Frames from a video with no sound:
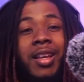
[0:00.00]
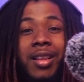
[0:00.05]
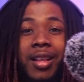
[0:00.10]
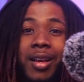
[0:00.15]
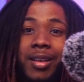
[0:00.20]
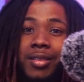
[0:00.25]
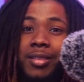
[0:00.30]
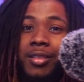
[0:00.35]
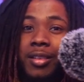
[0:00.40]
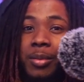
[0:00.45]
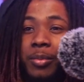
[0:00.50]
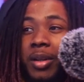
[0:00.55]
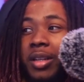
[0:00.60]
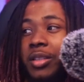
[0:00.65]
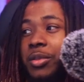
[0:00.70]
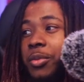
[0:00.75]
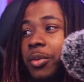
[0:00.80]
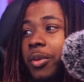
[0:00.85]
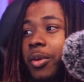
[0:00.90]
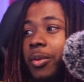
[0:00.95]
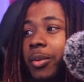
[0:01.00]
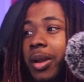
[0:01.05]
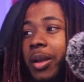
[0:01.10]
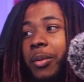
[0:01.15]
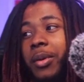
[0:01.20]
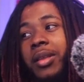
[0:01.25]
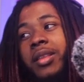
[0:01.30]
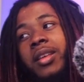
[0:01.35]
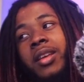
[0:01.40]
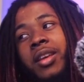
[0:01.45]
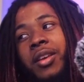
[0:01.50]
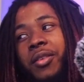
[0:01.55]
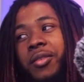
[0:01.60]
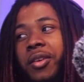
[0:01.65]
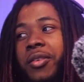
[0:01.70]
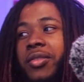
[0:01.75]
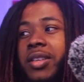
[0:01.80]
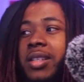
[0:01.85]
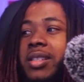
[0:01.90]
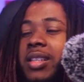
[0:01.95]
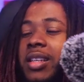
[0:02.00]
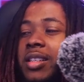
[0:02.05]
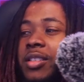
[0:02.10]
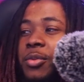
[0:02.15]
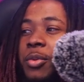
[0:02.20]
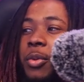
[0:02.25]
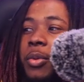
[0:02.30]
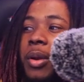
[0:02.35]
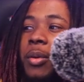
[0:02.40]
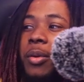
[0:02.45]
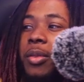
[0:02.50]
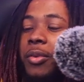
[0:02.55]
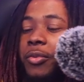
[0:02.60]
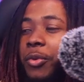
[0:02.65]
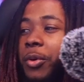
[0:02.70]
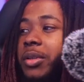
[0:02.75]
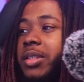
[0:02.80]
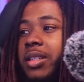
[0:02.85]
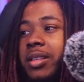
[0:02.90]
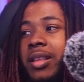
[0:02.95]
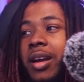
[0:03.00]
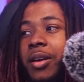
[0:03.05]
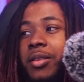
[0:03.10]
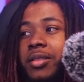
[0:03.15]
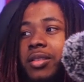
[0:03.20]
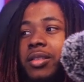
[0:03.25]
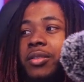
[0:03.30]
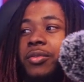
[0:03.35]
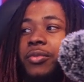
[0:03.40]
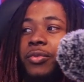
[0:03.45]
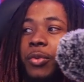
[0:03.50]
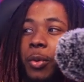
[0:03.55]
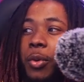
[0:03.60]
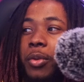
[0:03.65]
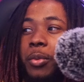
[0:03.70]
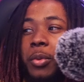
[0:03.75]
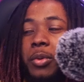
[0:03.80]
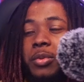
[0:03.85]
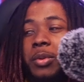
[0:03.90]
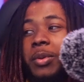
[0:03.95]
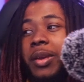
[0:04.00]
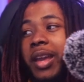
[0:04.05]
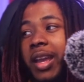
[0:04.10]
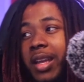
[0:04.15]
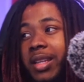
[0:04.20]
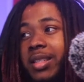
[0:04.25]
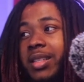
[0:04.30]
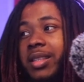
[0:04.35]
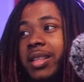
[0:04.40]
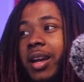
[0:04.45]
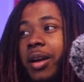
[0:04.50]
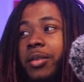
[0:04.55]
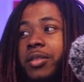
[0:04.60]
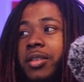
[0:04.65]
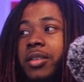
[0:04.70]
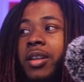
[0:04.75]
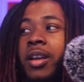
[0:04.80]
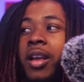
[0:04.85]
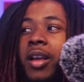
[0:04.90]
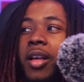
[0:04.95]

That's a lot of money to walk away with. 56 walk away with 40,000. Fourth walks away with 80,000.